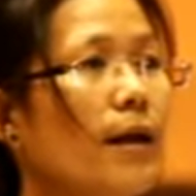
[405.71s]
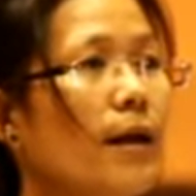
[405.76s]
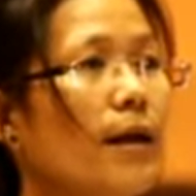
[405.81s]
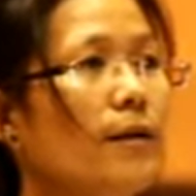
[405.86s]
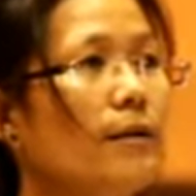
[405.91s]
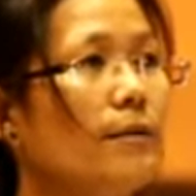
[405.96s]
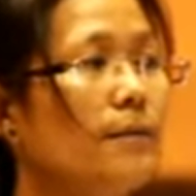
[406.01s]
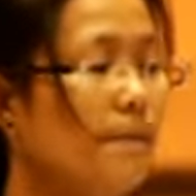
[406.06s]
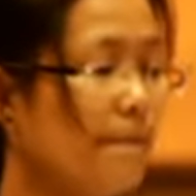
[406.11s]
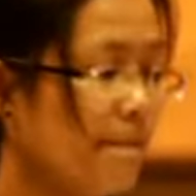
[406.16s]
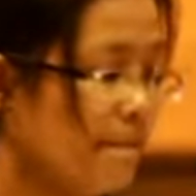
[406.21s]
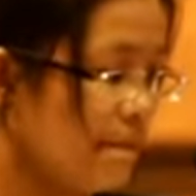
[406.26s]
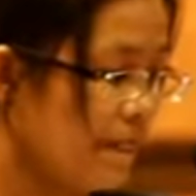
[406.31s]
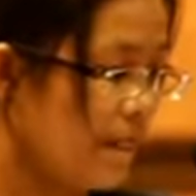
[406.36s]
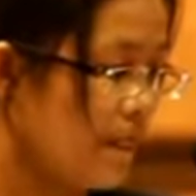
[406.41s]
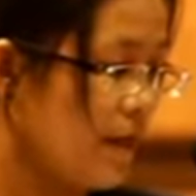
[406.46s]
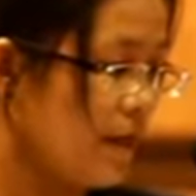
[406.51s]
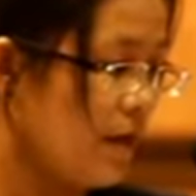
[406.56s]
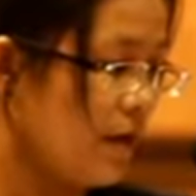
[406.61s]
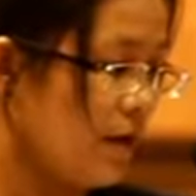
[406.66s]

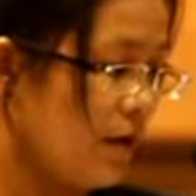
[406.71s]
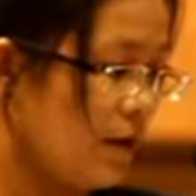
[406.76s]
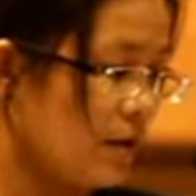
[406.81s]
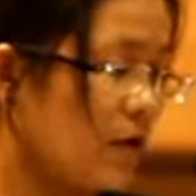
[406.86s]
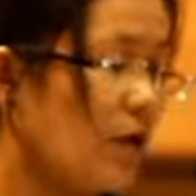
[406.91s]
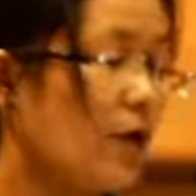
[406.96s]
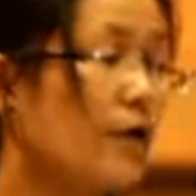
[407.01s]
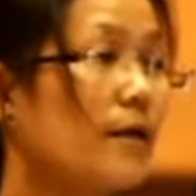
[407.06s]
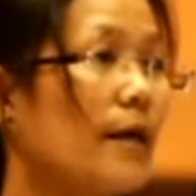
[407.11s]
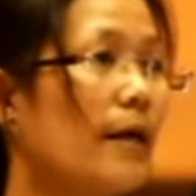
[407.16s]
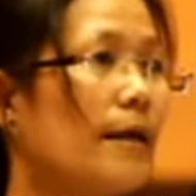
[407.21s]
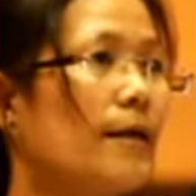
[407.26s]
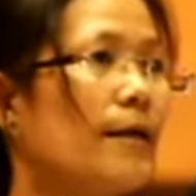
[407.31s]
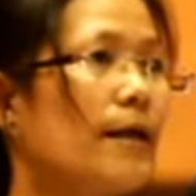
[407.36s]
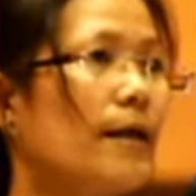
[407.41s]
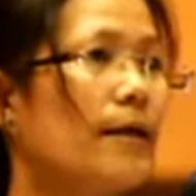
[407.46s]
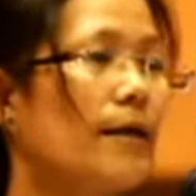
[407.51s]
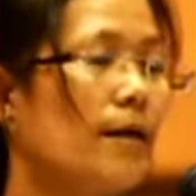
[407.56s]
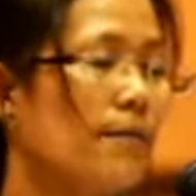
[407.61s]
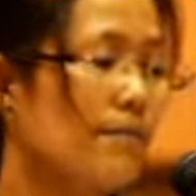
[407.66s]
their dignity
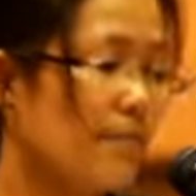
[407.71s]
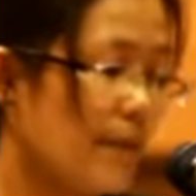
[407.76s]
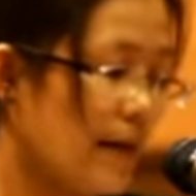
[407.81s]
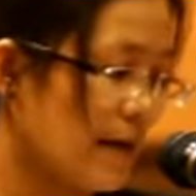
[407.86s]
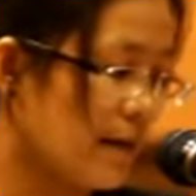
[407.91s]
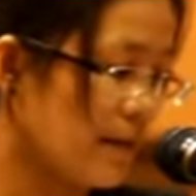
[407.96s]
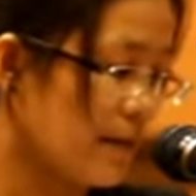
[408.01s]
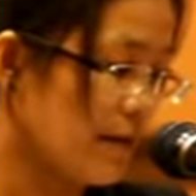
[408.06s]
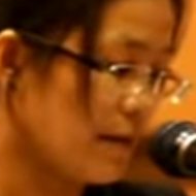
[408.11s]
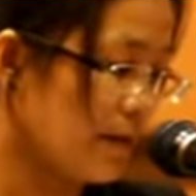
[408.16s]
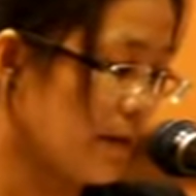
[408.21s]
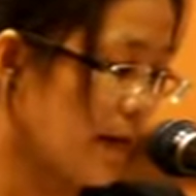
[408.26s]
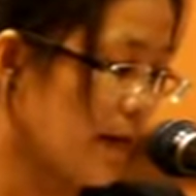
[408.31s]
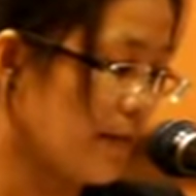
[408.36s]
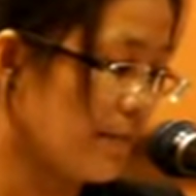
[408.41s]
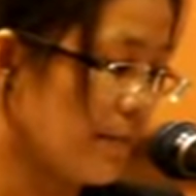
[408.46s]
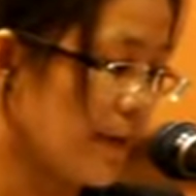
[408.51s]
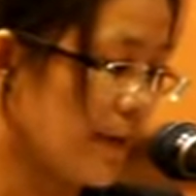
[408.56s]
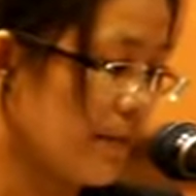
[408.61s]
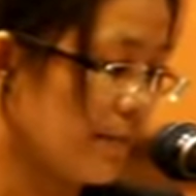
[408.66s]

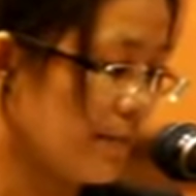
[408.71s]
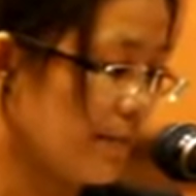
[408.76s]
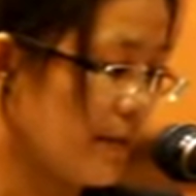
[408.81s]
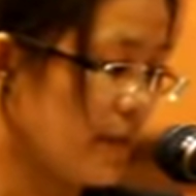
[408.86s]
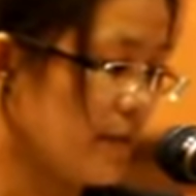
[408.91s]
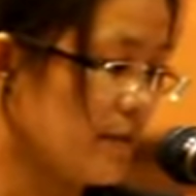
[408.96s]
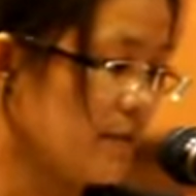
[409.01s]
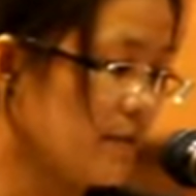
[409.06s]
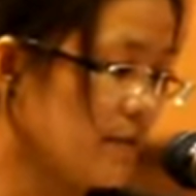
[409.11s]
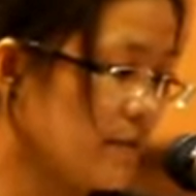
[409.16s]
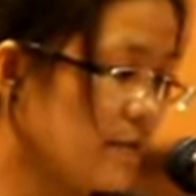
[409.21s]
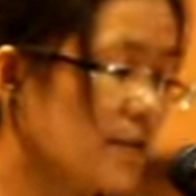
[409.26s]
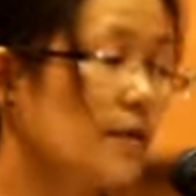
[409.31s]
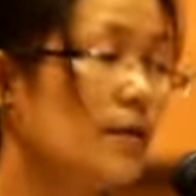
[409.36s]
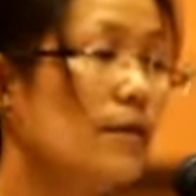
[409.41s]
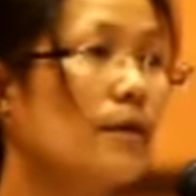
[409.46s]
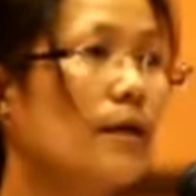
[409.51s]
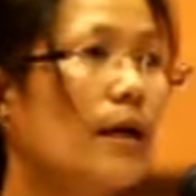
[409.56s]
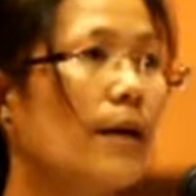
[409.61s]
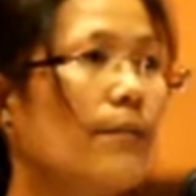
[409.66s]
and
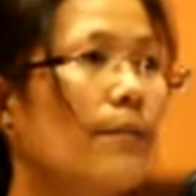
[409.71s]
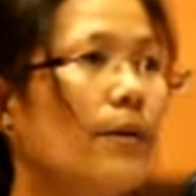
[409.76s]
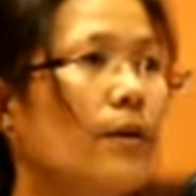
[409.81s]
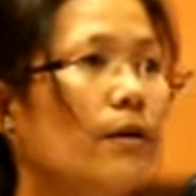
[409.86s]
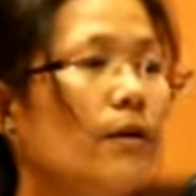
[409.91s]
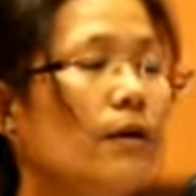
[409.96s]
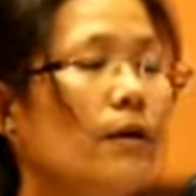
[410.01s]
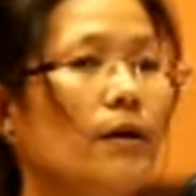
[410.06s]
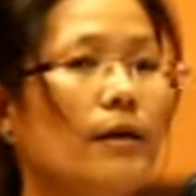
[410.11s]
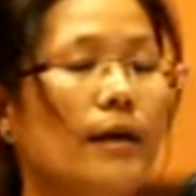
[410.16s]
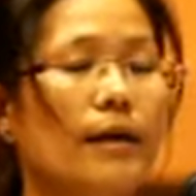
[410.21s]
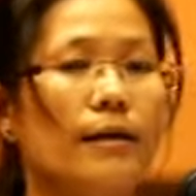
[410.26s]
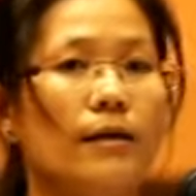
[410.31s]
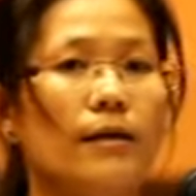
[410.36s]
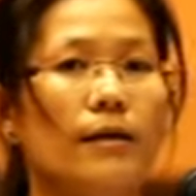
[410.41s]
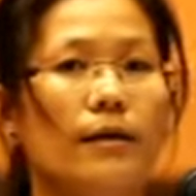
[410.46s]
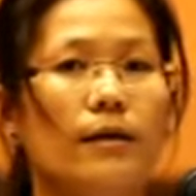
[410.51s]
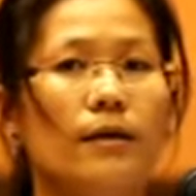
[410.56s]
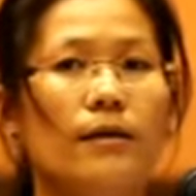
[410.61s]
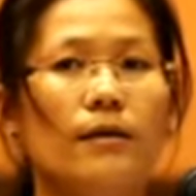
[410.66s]
decent living.
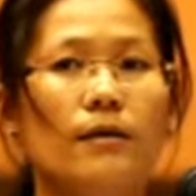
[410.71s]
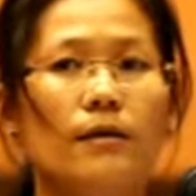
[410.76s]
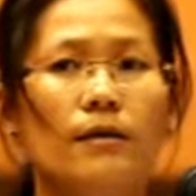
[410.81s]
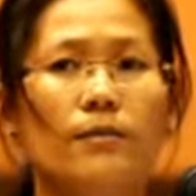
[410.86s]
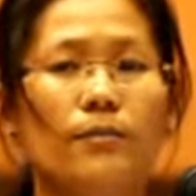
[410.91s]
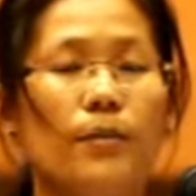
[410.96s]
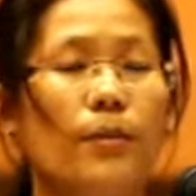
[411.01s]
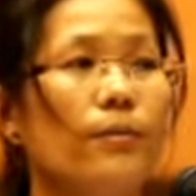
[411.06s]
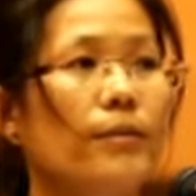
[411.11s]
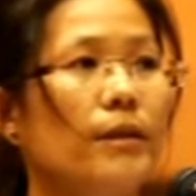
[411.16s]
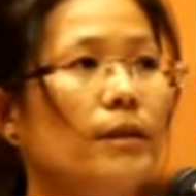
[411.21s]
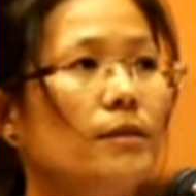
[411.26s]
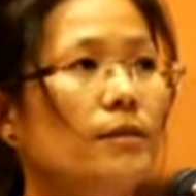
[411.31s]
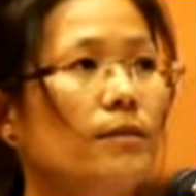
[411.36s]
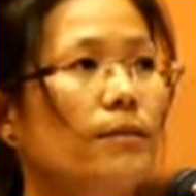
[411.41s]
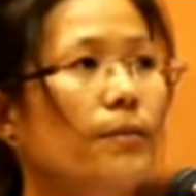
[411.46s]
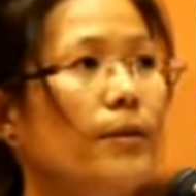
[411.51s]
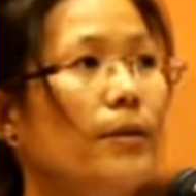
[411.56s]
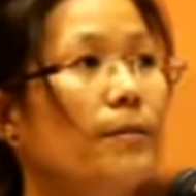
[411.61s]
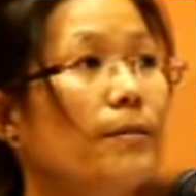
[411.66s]
As mentioned
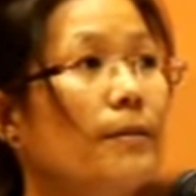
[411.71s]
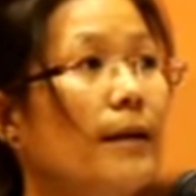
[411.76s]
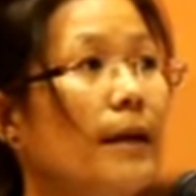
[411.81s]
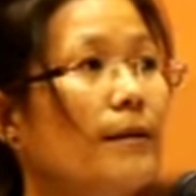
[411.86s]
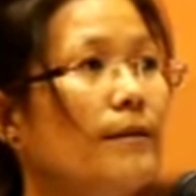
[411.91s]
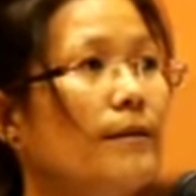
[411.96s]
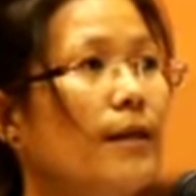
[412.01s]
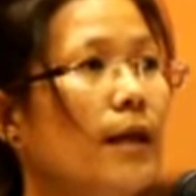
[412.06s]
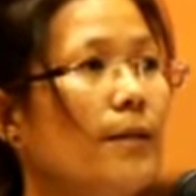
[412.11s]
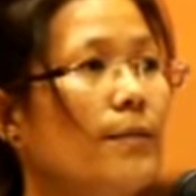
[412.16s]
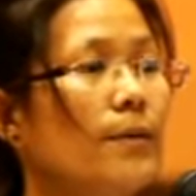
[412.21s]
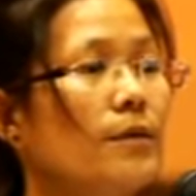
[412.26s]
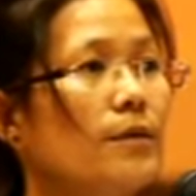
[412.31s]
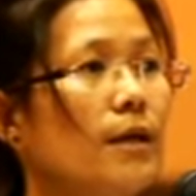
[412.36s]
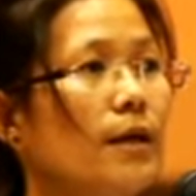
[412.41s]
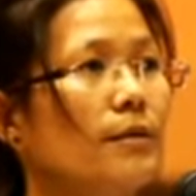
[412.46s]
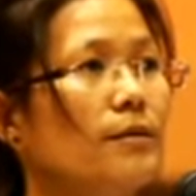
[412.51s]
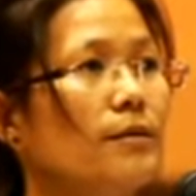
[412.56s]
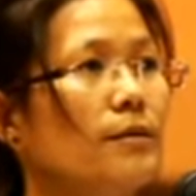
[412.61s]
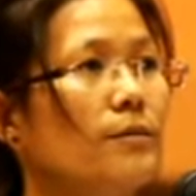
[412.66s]
earlier,
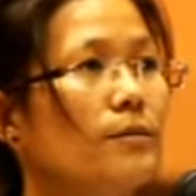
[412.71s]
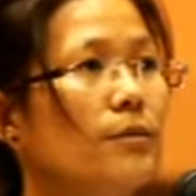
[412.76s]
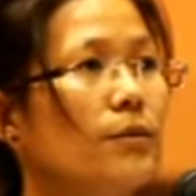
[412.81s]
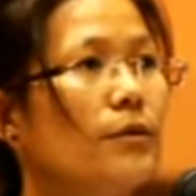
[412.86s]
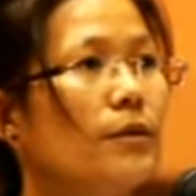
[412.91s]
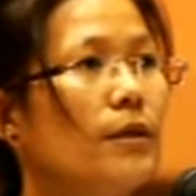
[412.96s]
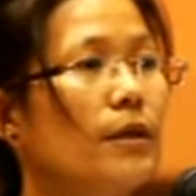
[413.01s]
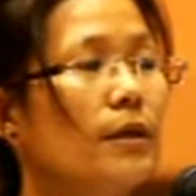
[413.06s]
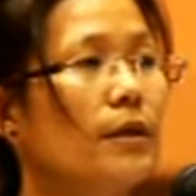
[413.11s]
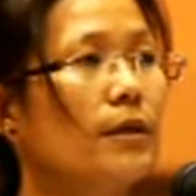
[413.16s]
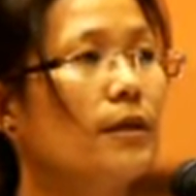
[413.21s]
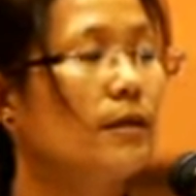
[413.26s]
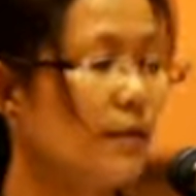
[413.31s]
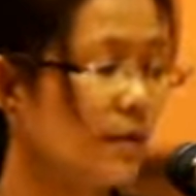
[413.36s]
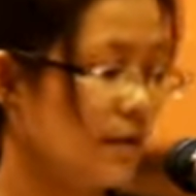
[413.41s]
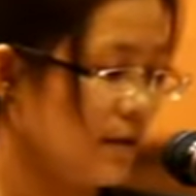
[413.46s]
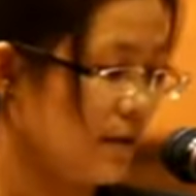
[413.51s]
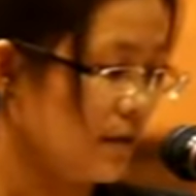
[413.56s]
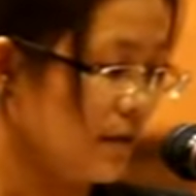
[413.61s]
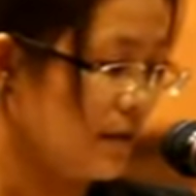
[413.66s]
we can see that
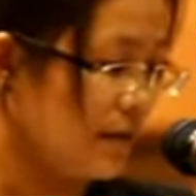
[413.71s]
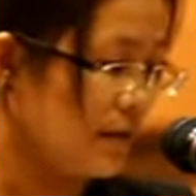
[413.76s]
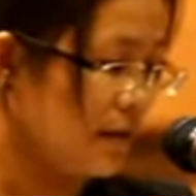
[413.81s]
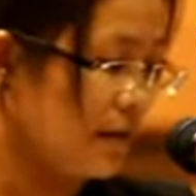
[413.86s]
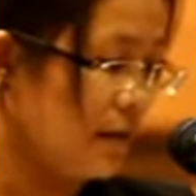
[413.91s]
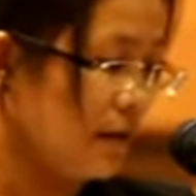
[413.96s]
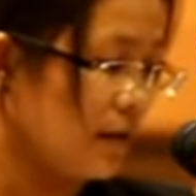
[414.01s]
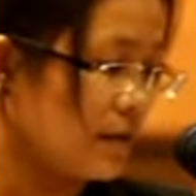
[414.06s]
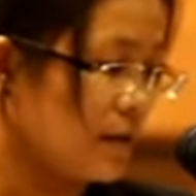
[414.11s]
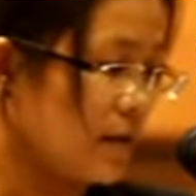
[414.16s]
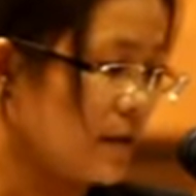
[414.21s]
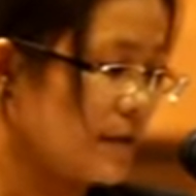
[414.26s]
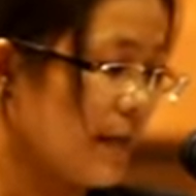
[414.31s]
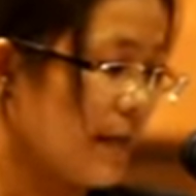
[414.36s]
our workers